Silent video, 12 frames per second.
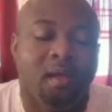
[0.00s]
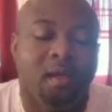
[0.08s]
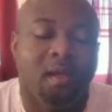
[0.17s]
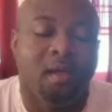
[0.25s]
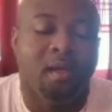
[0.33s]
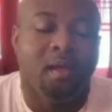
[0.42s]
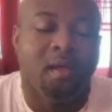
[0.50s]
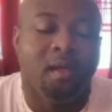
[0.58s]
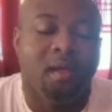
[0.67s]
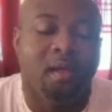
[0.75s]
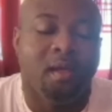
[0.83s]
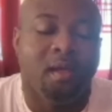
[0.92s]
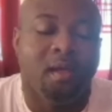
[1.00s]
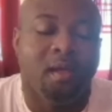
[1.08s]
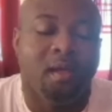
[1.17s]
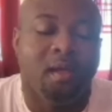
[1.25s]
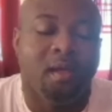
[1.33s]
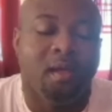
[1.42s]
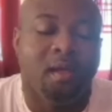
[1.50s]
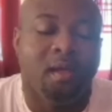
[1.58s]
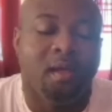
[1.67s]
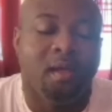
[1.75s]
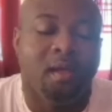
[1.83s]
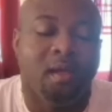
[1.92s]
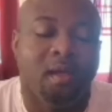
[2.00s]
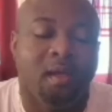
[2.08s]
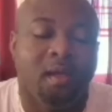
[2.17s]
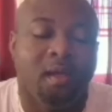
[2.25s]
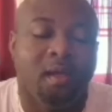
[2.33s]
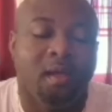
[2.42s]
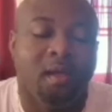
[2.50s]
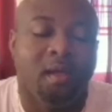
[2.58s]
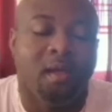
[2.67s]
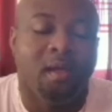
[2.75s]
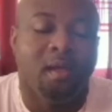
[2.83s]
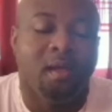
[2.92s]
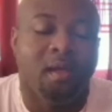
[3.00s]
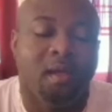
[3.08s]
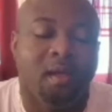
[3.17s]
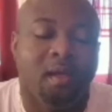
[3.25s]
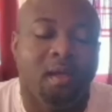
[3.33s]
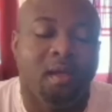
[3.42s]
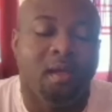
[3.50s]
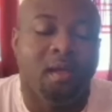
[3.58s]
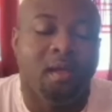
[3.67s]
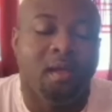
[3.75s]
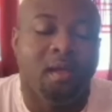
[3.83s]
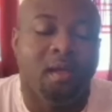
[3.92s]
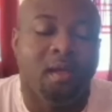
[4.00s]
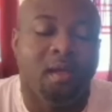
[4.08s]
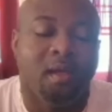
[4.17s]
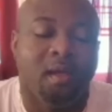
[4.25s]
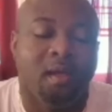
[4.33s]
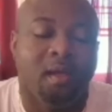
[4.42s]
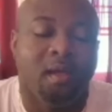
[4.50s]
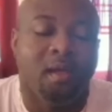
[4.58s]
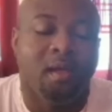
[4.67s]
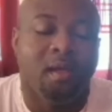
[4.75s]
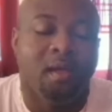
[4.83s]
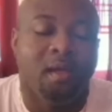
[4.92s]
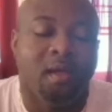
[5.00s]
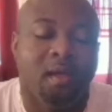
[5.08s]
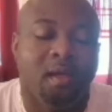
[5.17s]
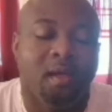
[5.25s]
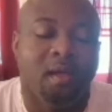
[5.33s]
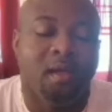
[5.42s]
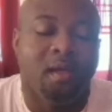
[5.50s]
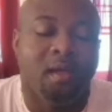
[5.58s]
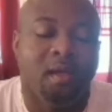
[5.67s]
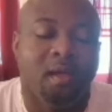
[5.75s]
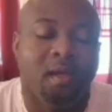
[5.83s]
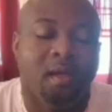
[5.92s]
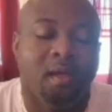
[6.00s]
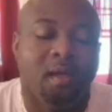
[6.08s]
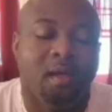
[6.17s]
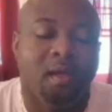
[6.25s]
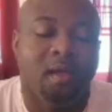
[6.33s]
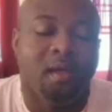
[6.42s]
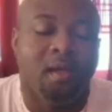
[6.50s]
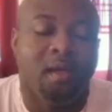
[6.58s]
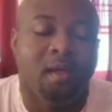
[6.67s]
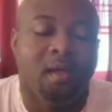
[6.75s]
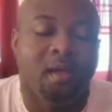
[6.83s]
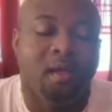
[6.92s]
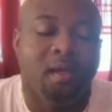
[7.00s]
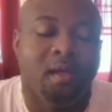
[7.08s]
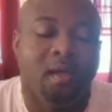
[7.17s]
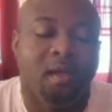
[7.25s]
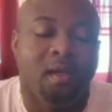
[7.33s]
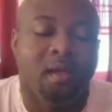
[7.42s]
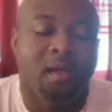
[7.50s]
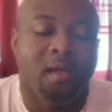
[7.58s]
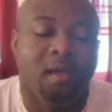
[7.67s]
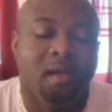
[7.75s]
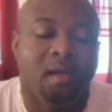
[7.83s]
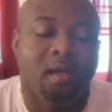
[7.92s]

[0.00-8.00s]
This person isn't speaking.